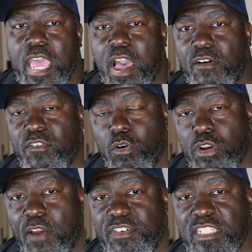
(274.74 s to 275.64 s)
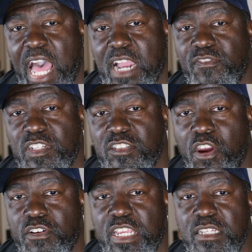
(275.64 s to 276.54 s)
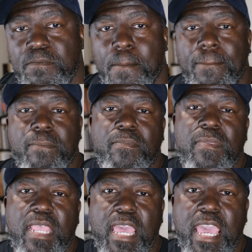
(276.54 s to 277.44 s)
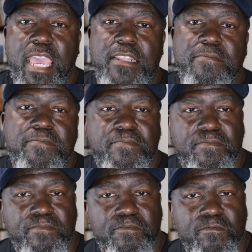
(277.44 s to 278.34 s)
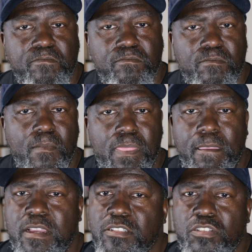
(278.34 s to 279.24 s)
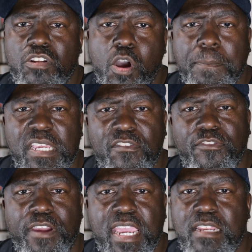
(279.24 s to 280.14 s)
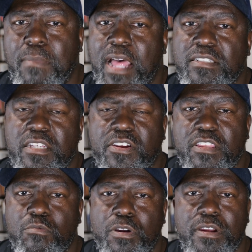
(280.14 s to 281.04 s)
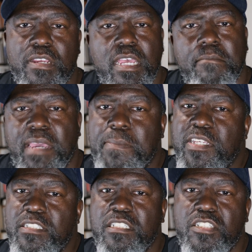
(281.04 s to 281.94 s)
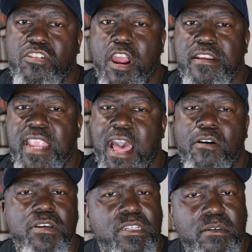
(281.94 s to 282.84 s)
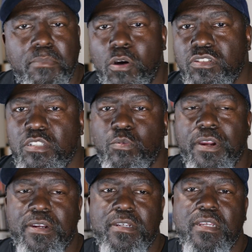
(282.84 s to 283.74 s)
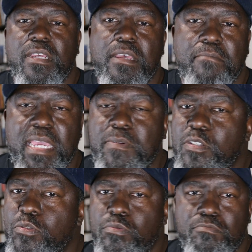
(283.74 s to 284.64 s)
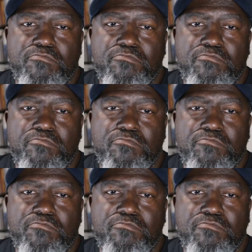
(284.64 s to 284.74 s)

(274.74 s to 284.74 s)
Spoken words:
on our photography journey. And so don't be afraid about sharing your work. Maybe you're just starting out. Post your work. Maybe you've